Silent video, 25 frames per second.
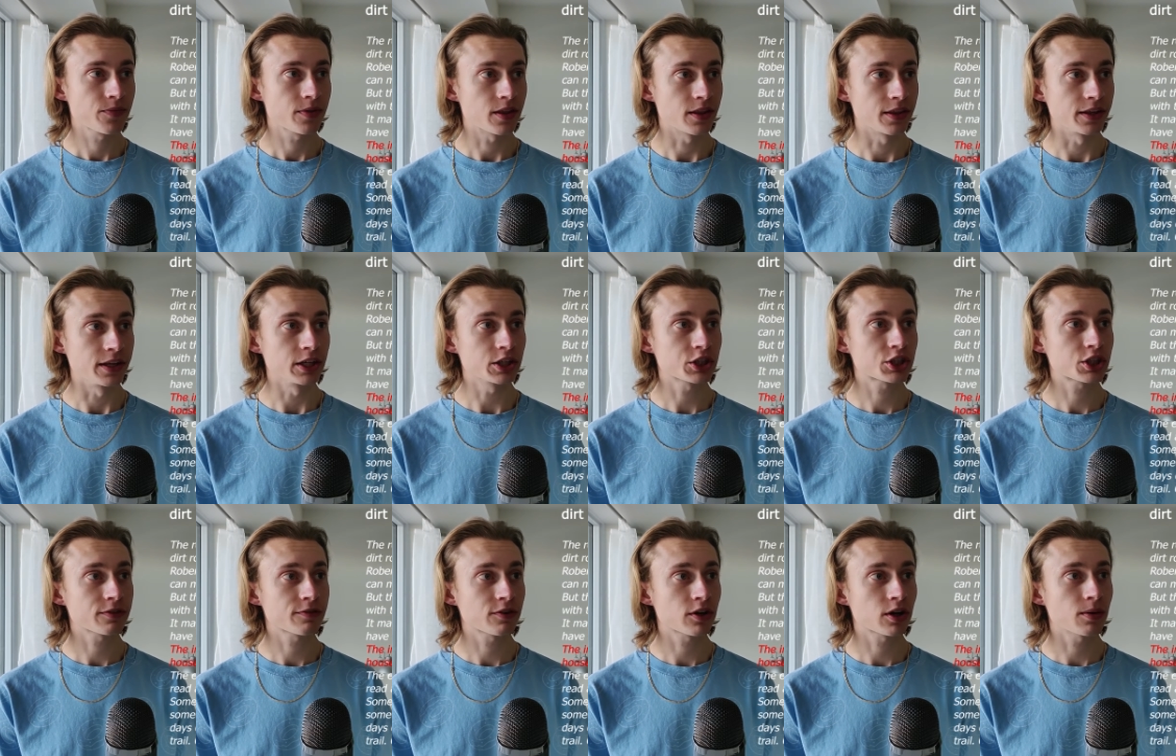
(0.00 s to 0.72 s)
The
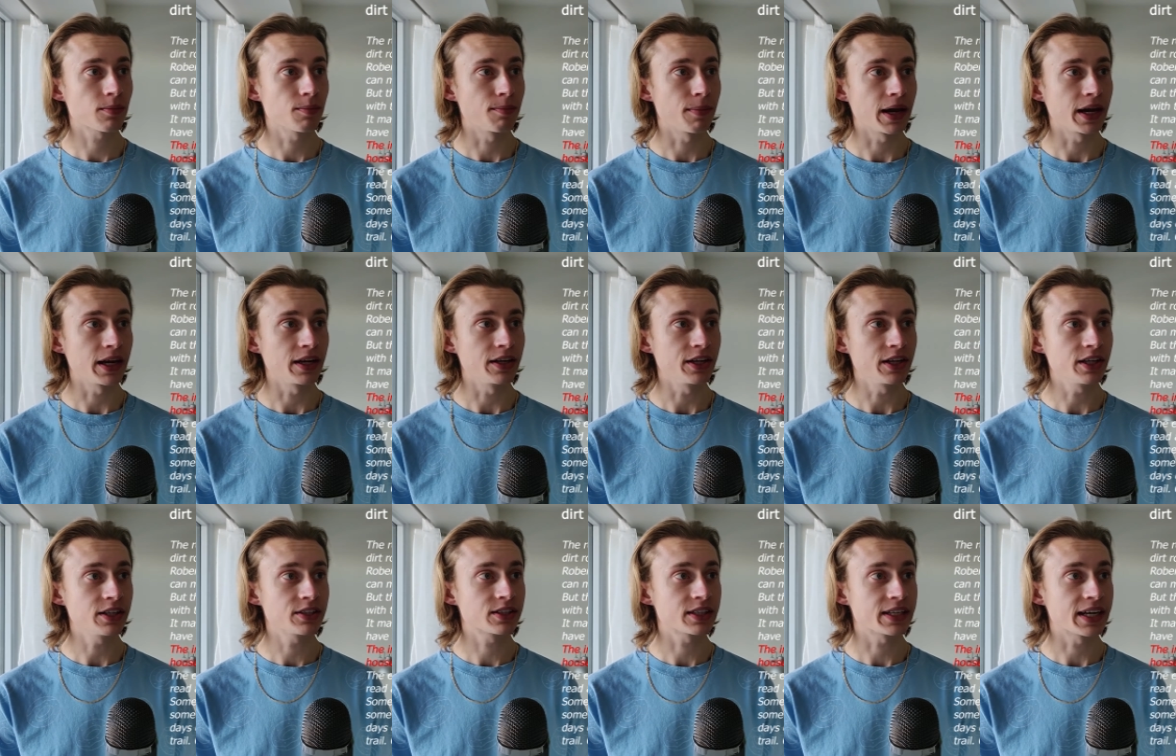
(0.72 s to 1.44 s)
introvert may
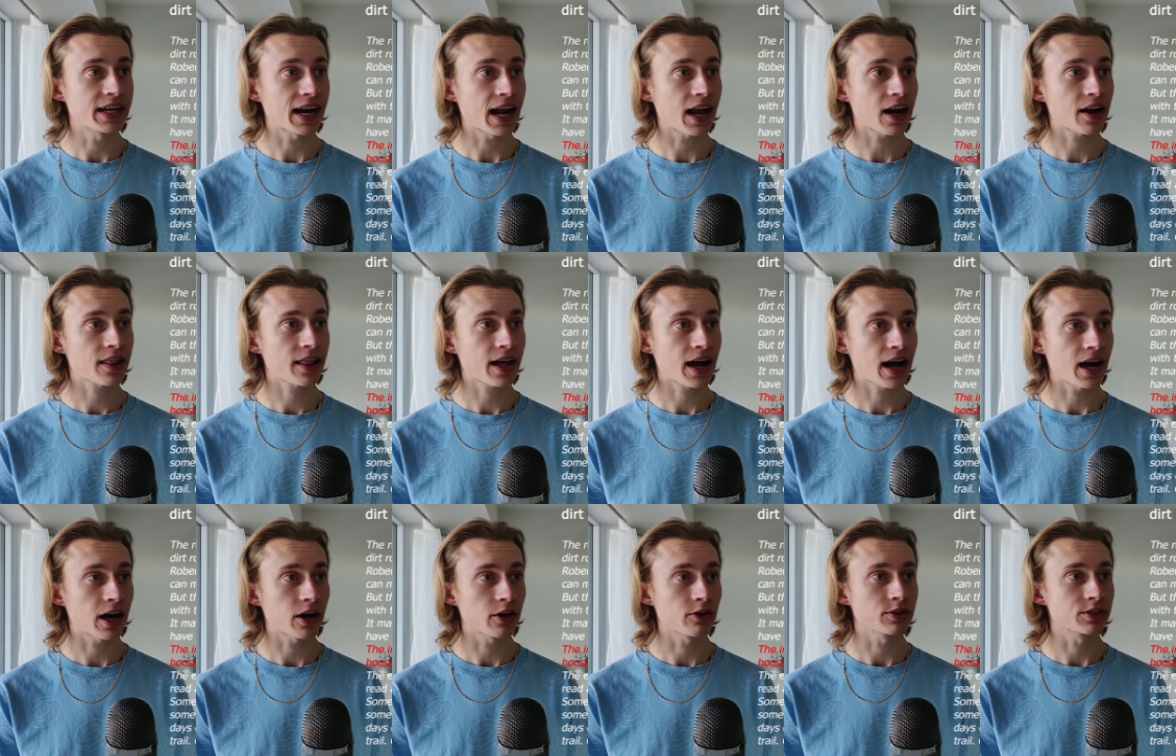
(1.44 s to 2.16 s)
need to get out of the
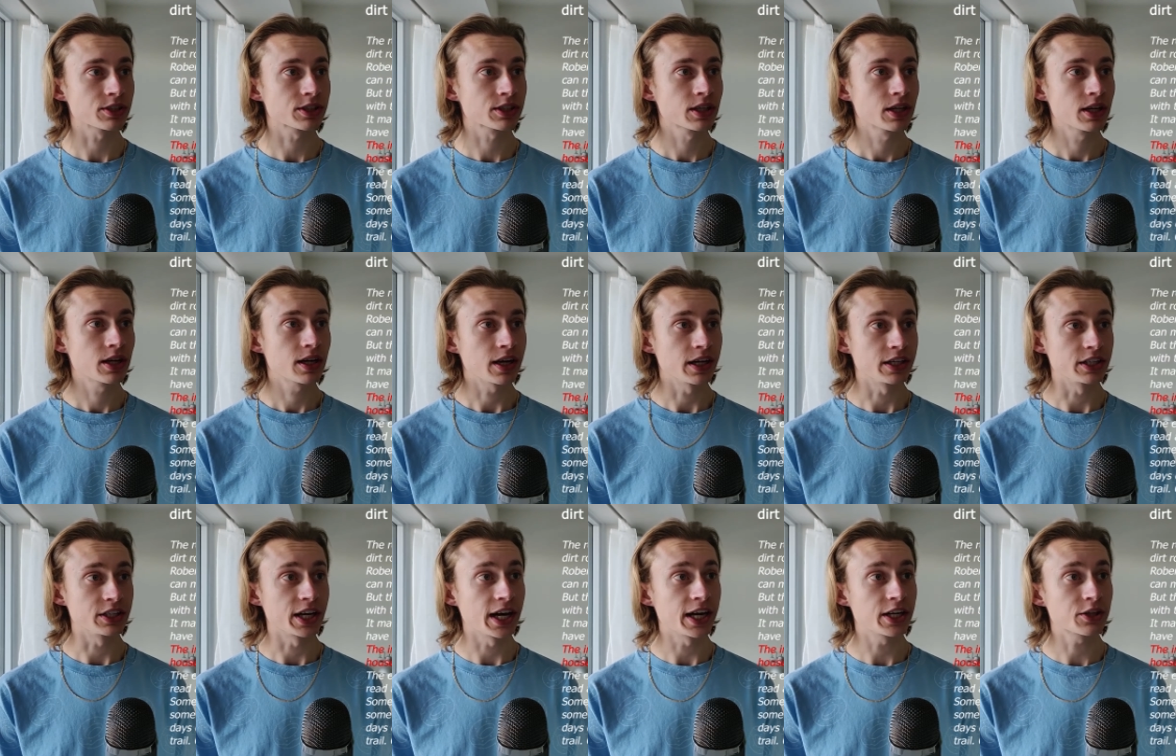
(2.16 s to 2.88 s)
house,
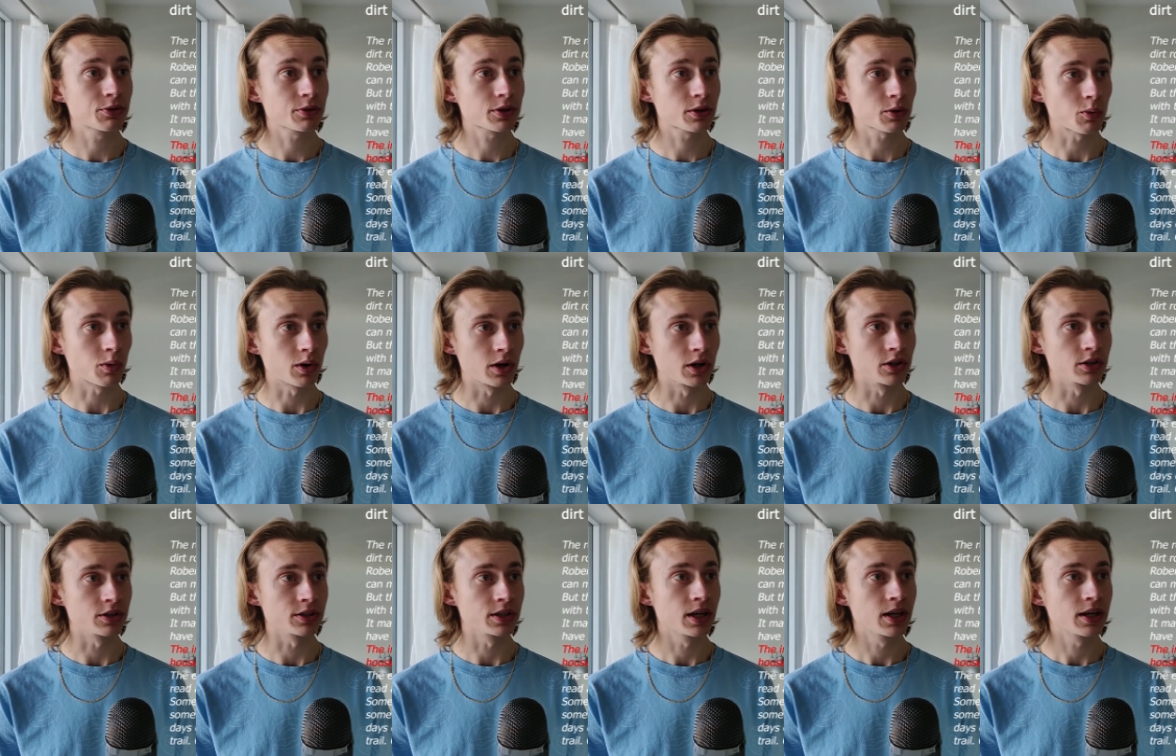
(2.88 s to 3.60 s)
engage with the
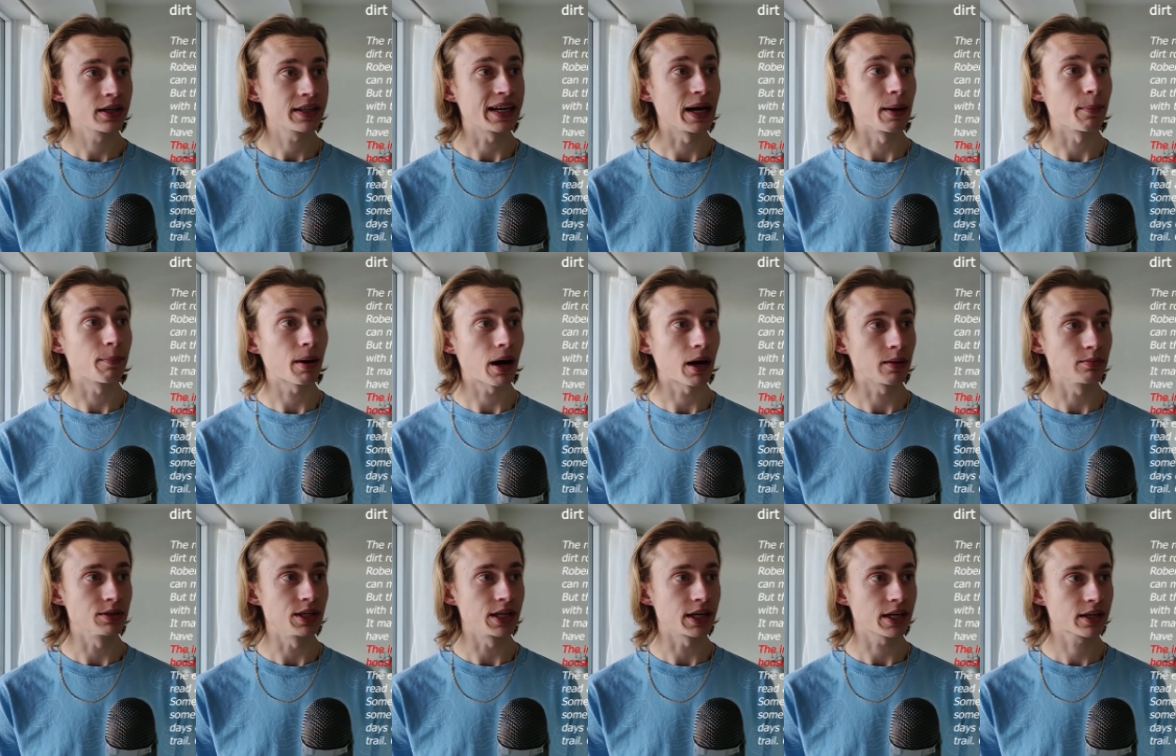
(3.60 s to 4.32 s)
world, get
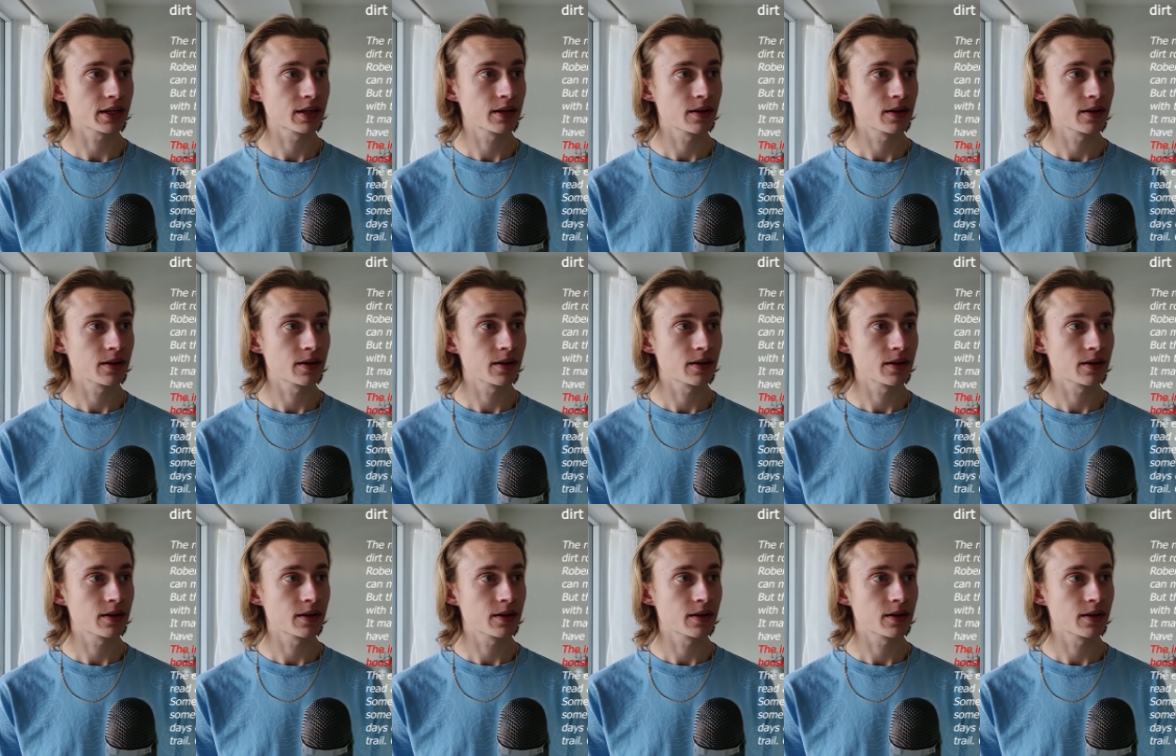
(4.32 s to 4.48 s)
public.